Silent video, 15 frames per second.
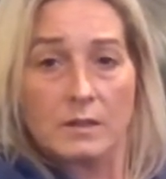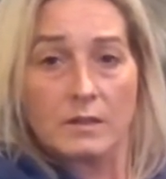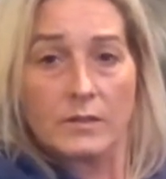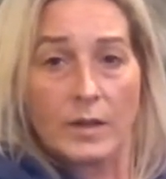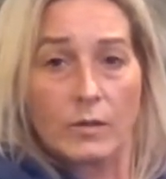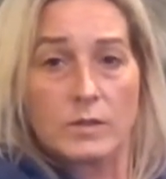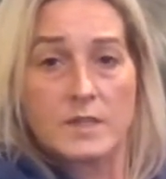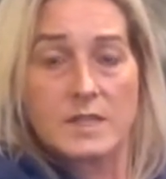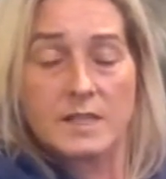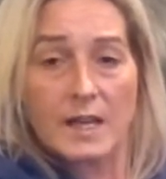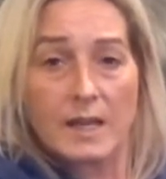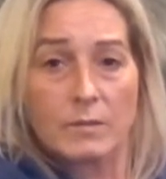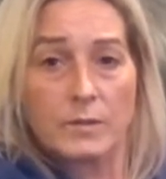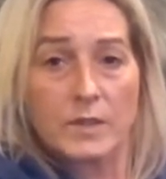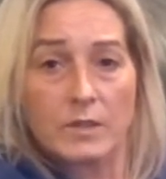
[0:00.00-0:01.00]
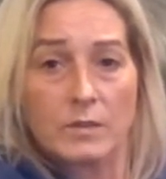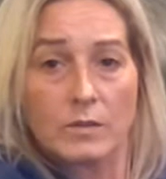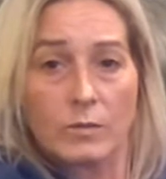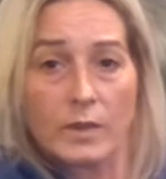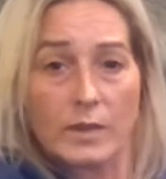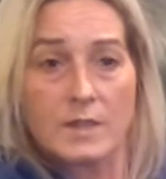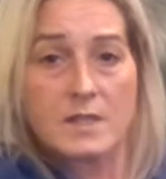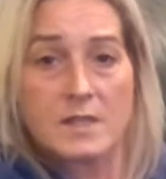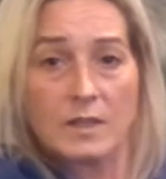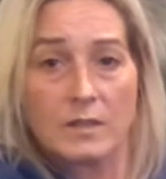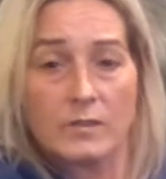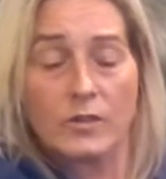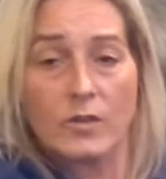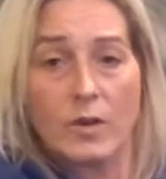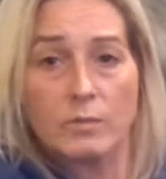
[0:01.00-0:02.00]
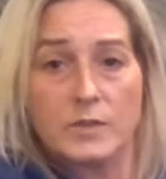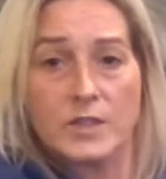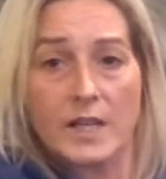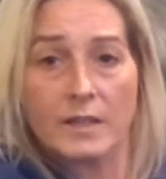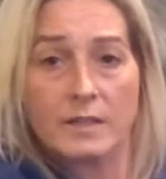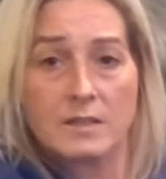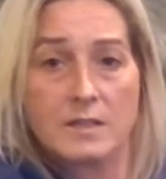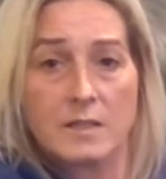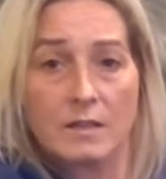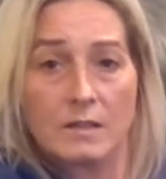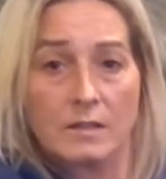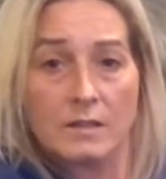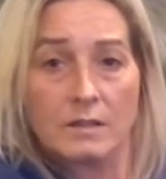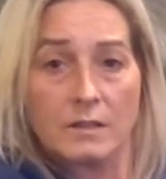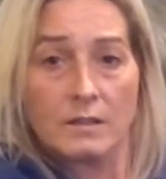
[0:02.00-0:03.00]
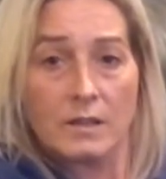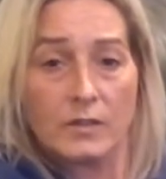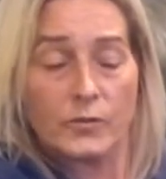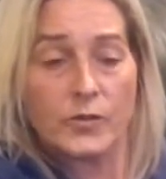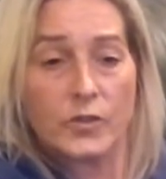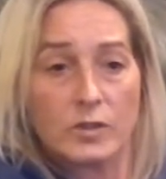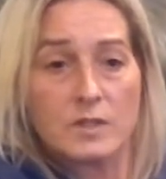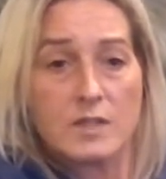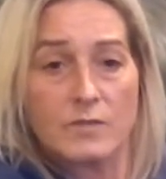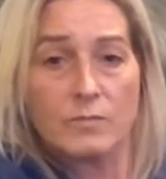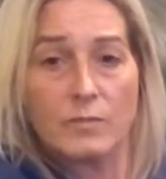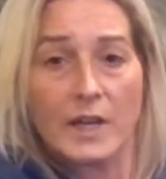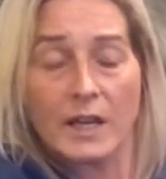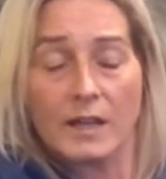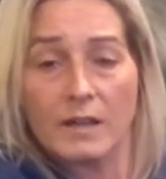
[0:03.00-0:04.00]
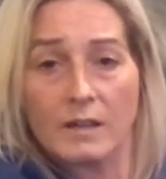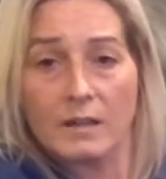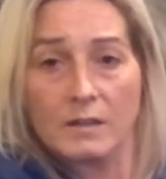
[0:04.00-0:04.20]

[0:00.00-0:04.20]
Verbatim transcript: They were stabbed with a silver object in front of me.